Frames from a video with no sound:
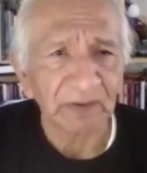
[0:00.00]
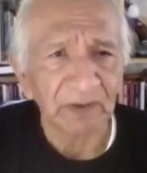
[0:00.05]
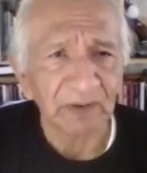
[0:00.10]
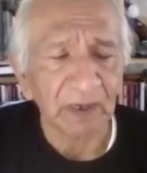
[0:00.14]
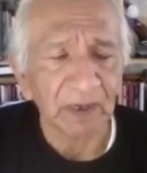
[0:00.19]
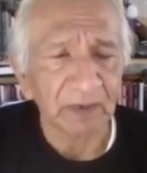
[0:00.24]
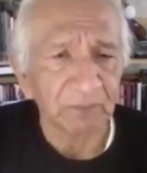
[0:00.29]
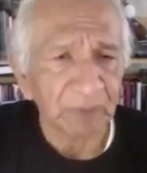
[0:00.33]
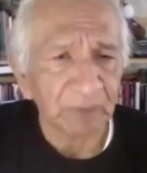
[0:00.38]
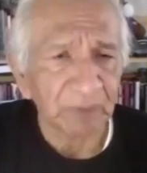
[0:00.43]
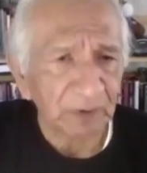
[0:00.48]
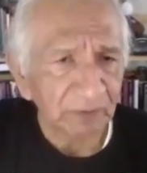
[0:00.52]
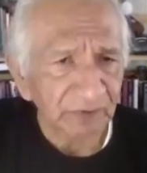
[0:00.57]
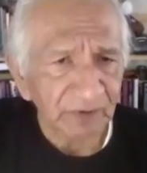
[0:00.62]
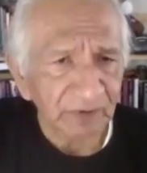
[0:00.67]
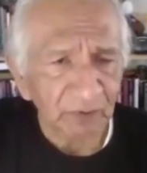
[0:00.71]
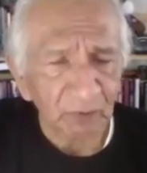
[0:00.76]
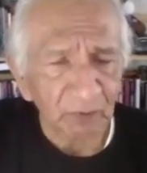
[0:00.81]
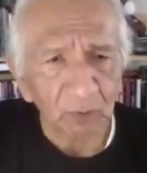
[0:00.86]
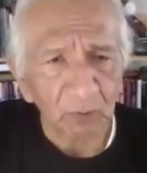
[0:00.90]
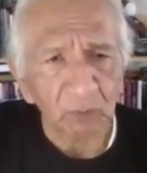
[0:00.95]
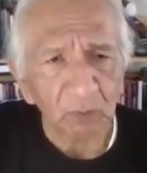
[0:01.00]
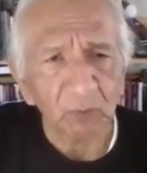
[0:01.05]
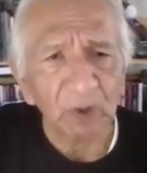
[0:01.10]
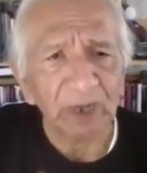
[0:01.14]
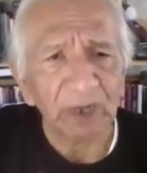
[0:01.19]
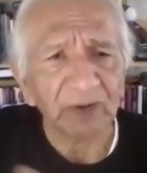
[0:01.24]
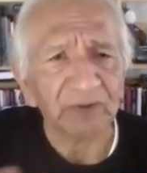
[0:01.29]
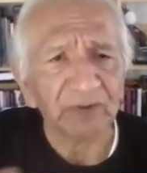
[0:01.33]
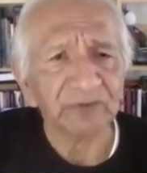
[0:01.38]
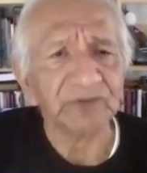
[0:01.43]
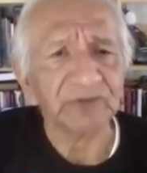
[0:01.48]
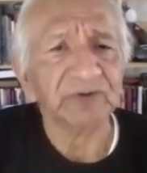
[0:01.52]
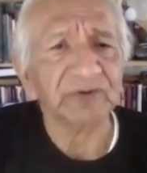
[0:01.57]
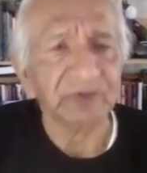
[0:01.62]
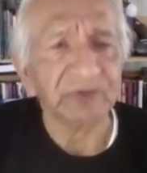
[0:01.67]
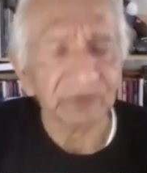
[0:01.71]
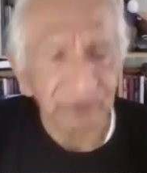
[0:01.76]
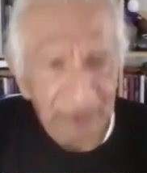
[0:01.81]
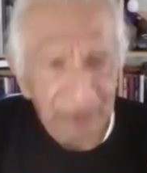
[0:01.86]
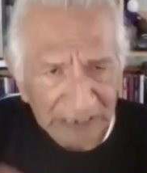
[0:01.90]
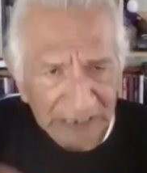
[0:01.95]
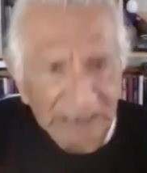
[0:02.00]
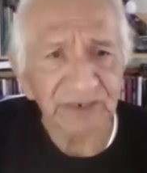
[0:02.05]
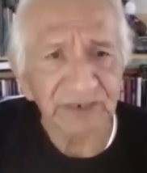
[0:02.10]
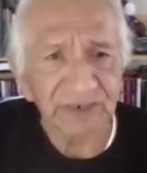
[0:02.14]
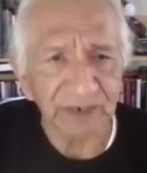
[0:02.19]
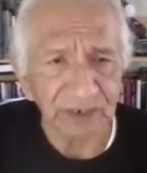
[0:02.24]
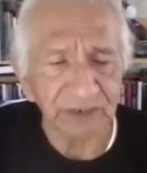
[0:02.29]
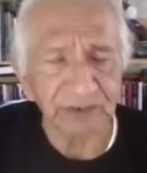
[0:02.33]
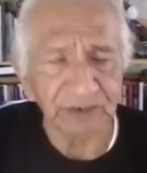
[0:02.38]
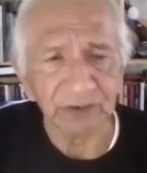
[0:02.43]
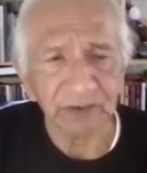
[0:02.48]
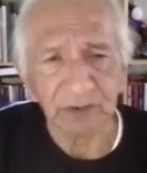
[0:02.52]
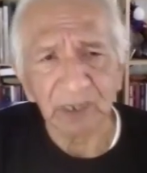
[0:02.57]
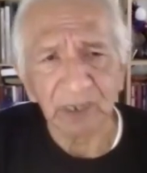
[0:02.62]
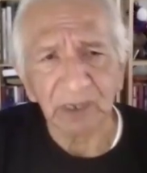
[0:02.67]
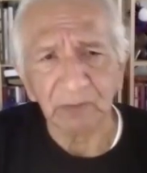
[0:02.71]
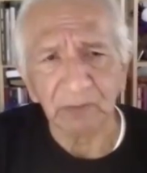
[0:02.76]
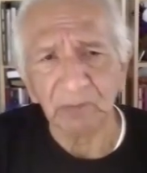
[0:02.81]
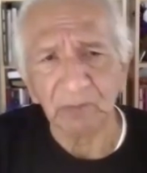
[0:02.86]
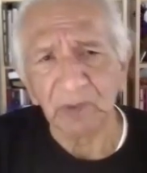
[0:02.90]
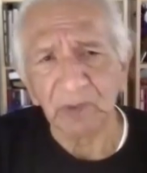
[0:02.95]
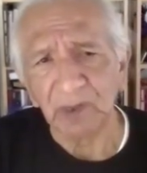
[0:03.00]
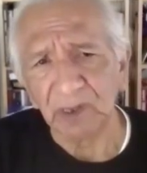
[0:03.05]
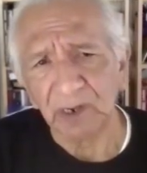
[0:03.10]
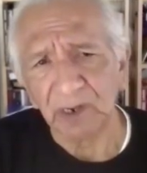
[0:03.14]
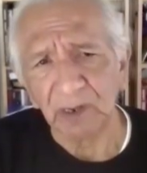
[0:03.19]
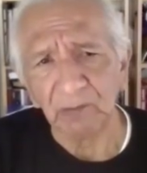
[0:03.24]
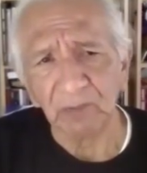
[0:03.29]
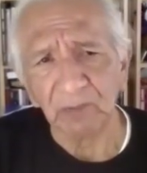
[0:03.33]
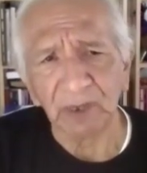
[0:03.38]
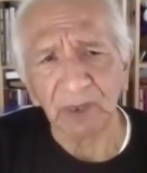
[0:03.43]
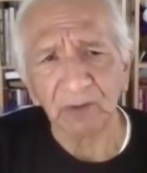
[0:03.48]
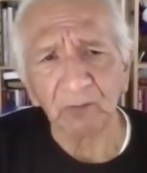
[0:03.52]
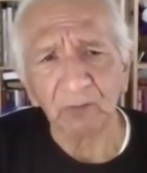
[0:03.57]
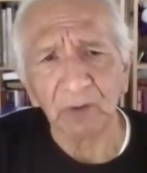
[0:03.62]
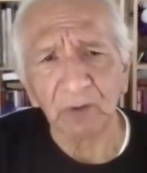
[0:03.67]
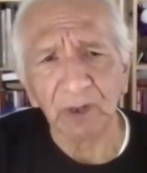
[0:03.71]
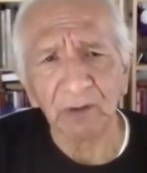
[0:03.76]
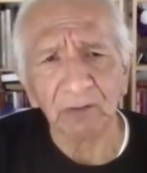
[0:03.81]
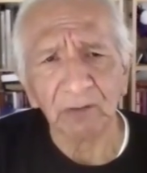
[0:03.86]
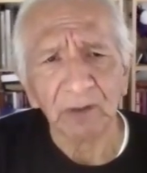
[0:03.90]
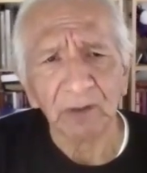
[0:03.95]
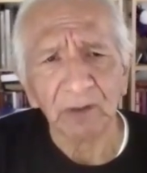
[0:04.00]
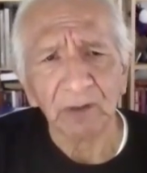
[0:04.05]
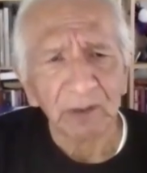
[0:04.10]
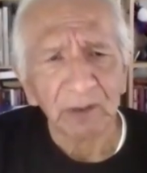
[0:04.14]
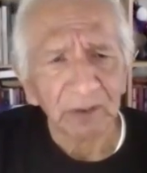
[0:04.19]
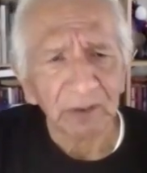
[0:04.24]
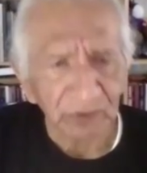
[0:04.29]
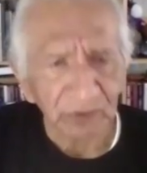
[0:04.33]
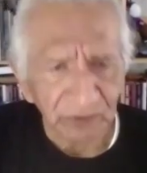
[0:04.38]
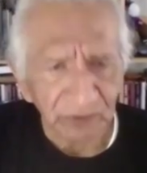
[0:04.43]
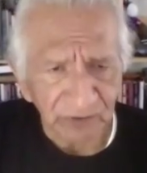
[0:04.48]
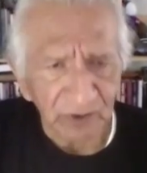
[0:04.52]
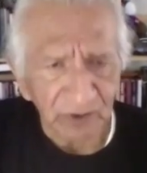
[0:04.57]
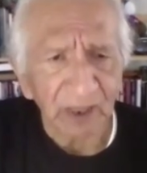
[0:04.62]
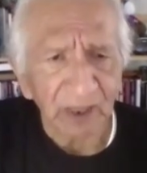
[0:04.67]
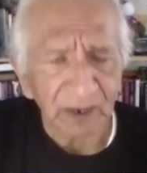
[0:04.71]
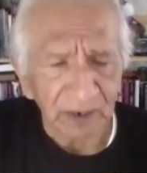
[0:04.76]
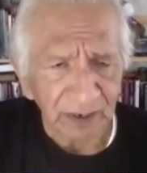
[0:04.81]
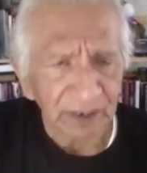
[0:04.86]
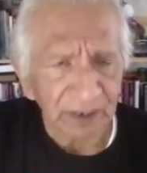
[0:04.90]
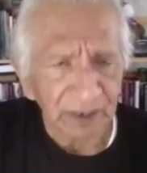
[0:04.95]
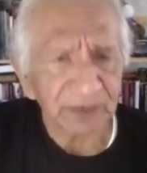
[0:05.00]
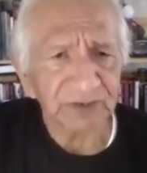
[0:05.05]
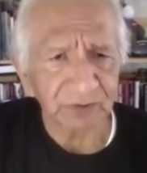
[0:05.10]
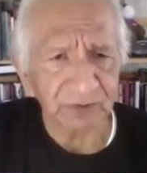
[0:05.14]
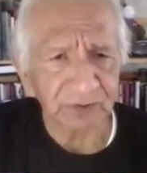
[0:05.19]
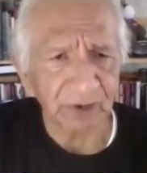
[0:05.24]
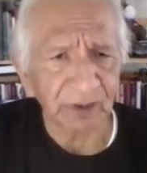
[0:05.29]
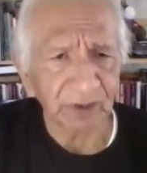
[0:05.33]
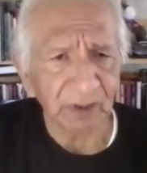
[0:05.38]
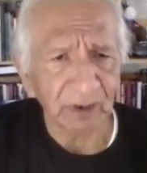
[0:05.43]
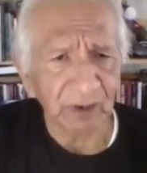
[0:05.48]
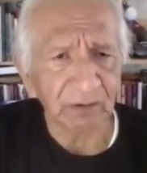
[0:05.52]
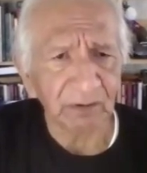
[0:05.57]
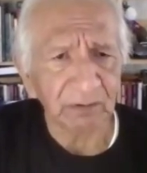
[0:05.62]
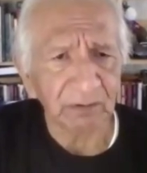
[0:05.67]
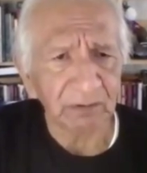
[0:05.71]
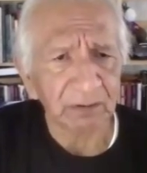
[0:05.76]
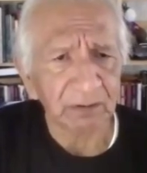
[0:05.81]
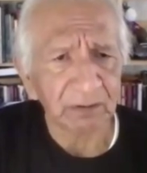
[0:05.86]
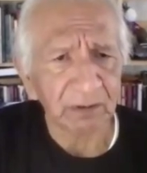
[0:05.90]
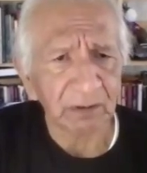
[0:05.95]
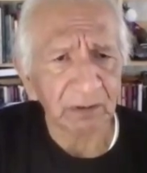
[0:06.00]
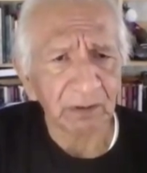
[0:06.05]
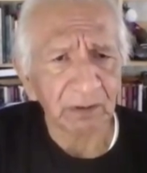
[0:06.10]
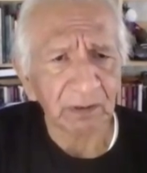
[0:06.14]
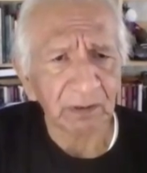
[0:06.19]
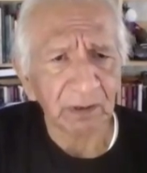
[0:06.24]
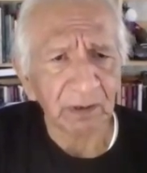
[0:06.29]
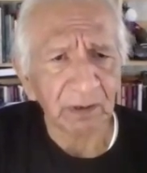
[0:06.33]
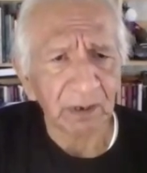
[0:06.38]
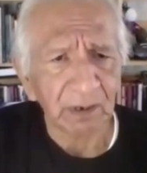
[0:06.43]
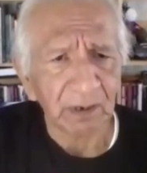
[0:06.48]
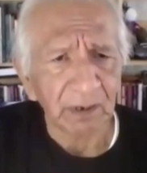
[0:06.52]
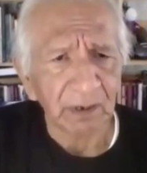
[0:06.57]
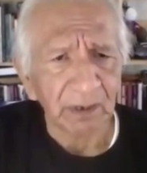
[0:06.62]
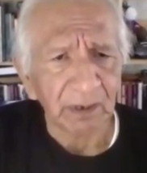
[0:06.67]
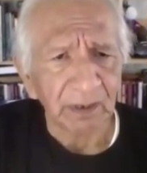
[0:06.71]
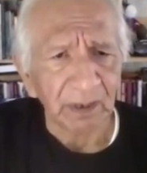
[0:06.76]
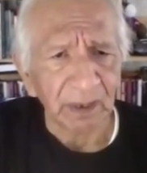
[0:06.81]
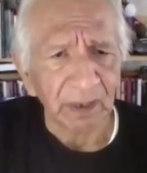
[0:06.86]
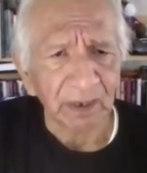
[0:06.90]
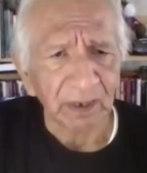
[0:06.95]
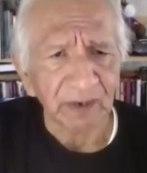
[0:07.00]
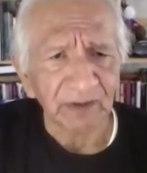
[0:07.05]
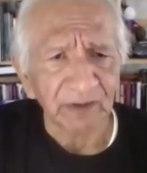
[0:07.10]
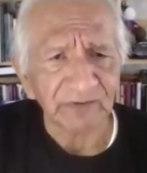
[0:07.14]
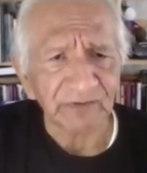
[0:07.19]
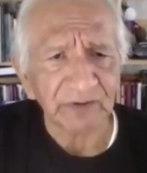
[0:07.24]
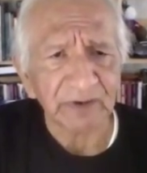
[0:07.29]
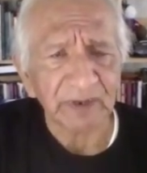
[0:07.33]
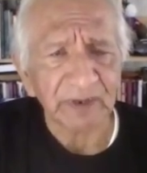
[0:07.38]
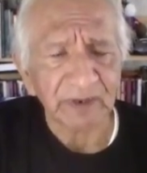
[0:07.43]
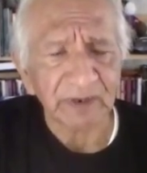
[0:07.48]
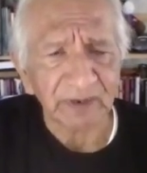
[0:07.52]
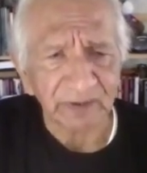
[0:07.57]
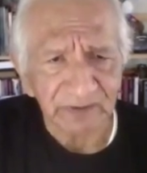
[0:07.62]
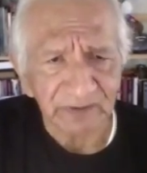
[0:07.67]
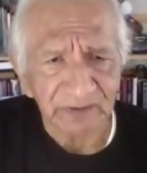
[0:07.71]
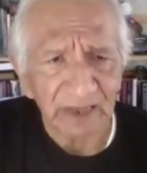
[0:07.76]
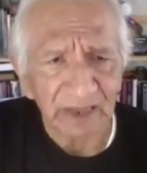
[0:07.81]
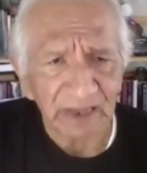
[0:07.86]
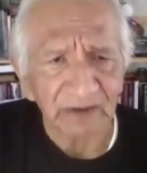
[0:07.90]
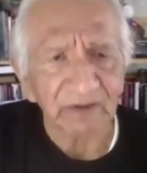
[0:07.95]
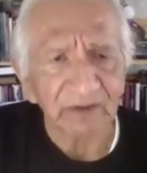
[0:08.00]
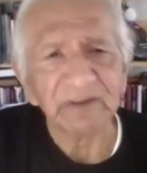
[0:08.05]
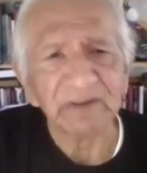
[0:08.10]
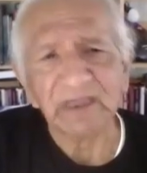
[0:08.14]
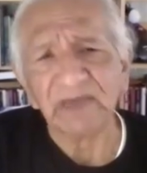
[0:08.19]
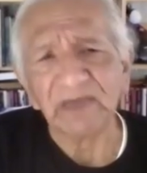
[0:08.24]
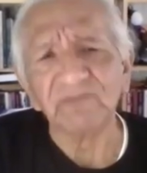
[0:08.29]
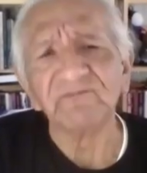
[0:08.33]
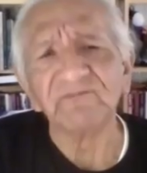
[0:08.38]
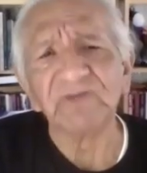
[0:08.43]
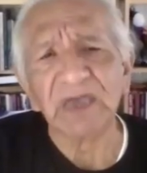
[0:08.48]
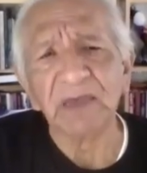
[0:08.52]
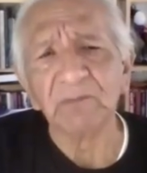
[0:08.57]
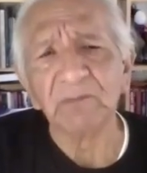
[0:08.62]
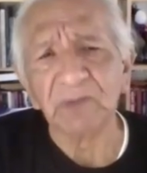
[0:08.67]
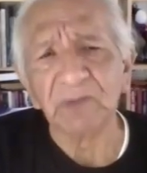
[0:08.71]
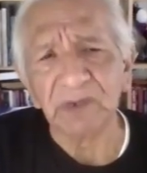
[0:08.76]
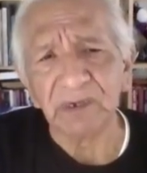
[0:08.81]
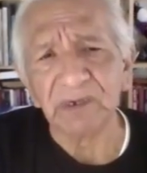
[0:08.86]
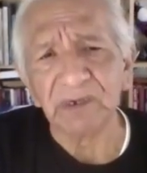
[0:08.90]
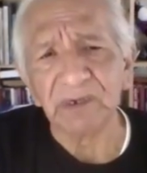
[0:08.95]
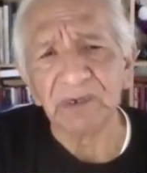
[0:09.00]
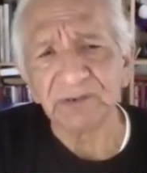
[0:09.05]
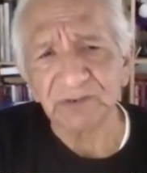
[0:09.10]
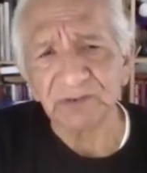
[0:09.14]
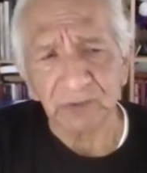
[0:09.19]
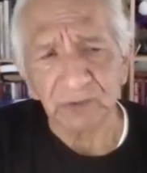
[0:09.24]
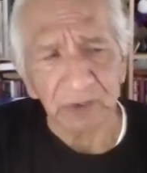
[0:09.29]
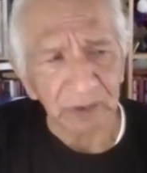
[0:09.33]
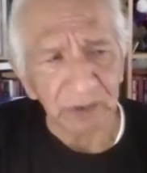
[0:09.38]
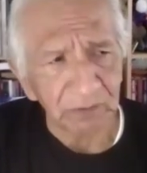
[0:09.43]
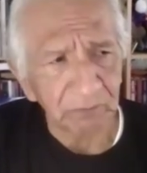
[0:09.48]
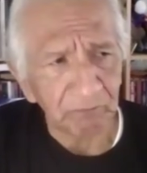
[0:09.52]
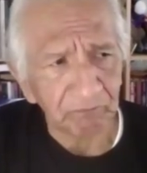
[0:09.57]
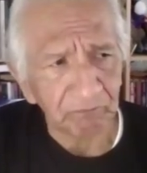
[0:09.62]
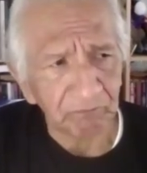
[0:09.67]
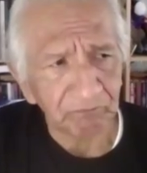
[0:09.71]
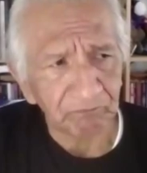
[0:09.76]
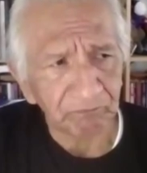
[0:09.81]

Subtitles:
and people say, well, why don't you just change your name? And I'm like, well, there's a lot of history there. And I said, and it's that family history